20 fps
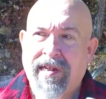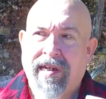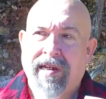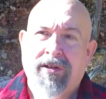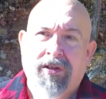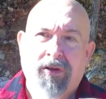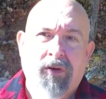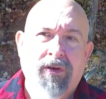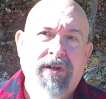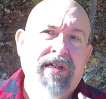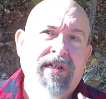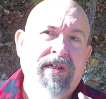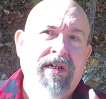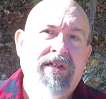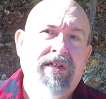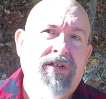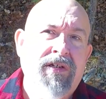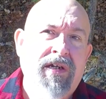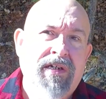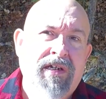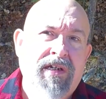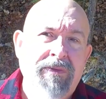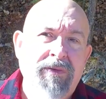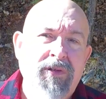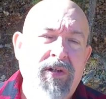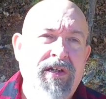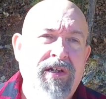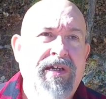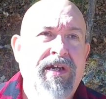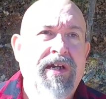and creating a
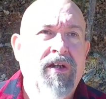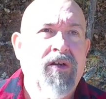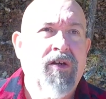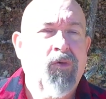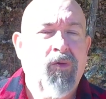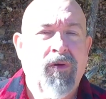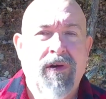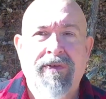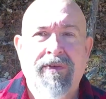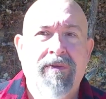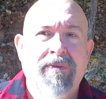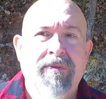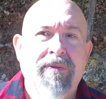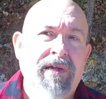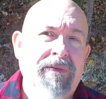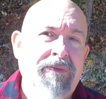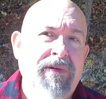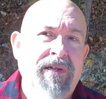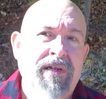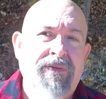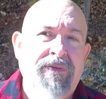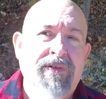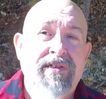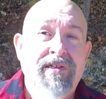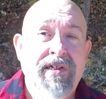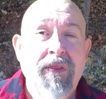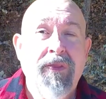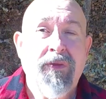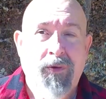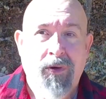community here where everybody
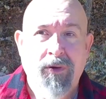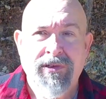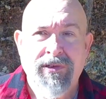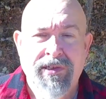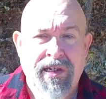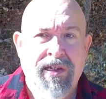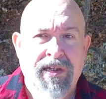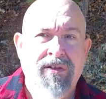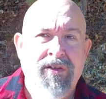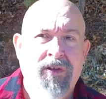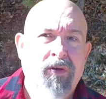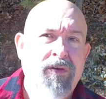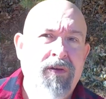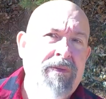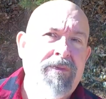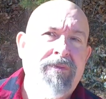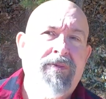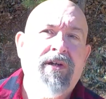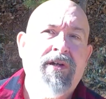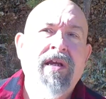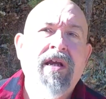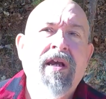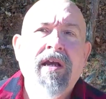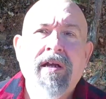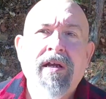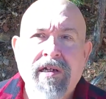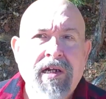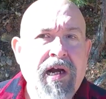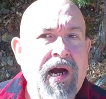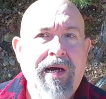benefits and throws in their input,
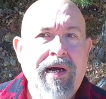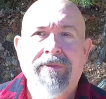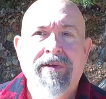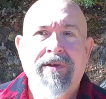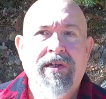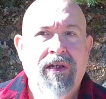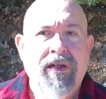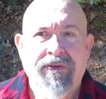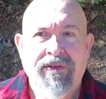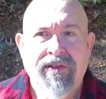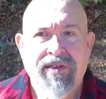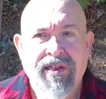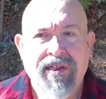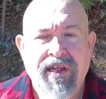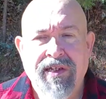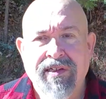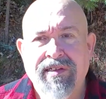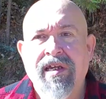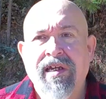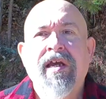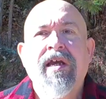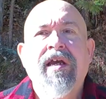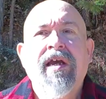comment on these things,